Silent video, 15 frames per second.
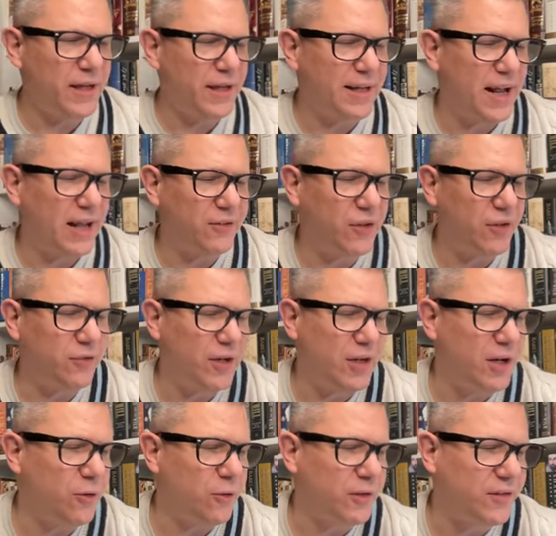It has this
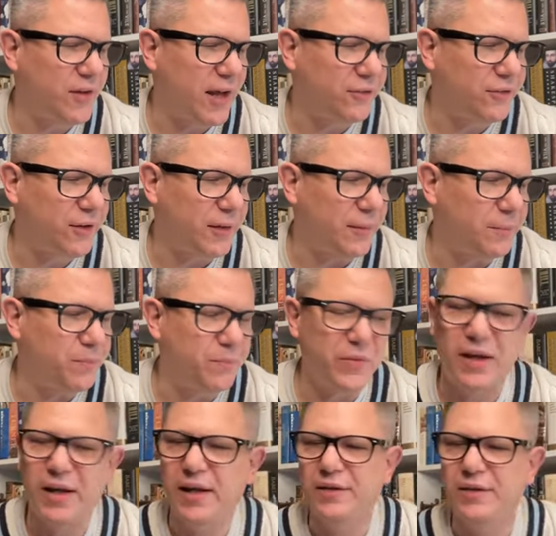iridescent
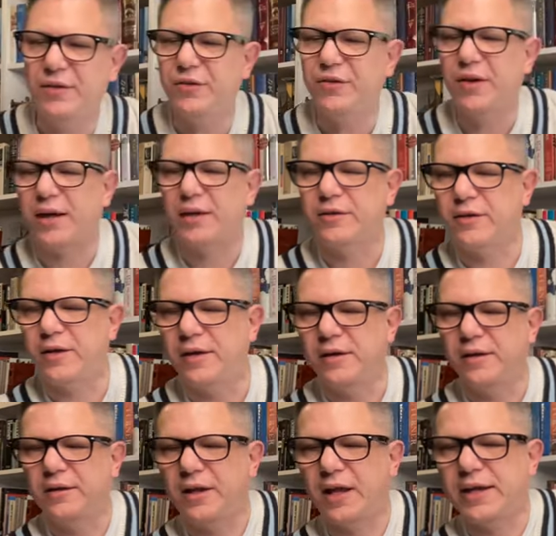
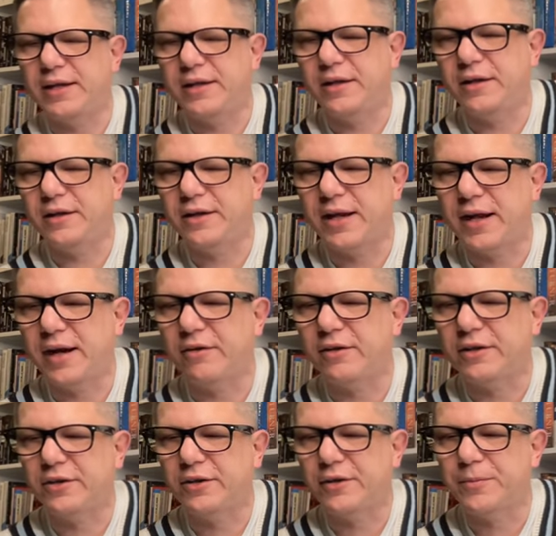insect-like
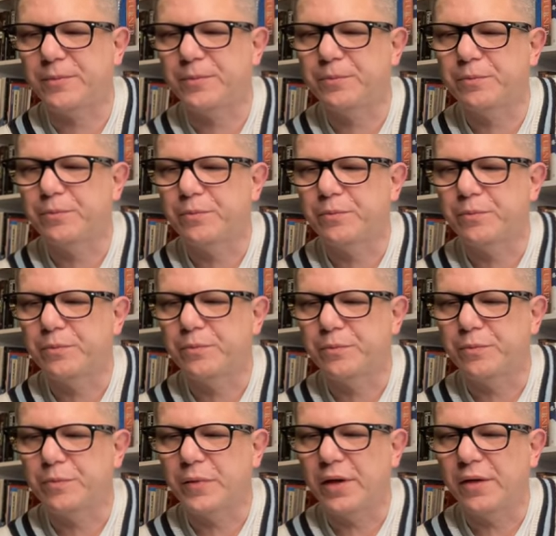character.
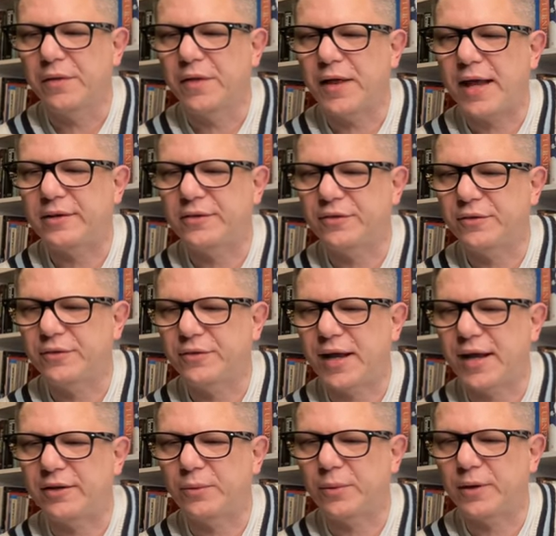That's
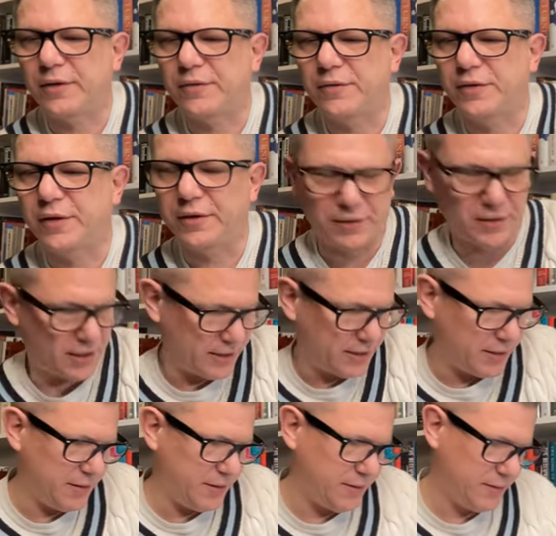what I feel
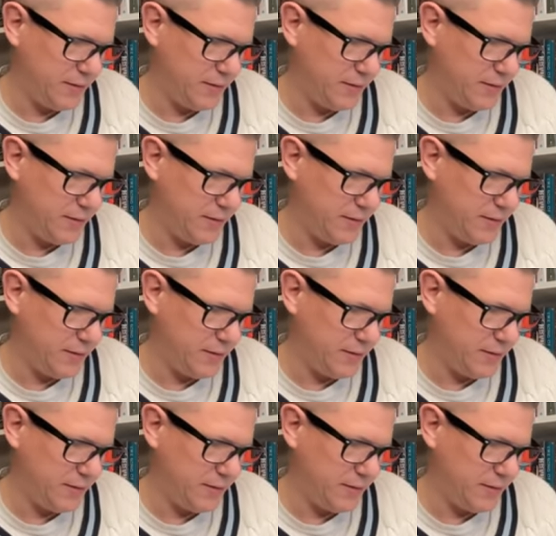like.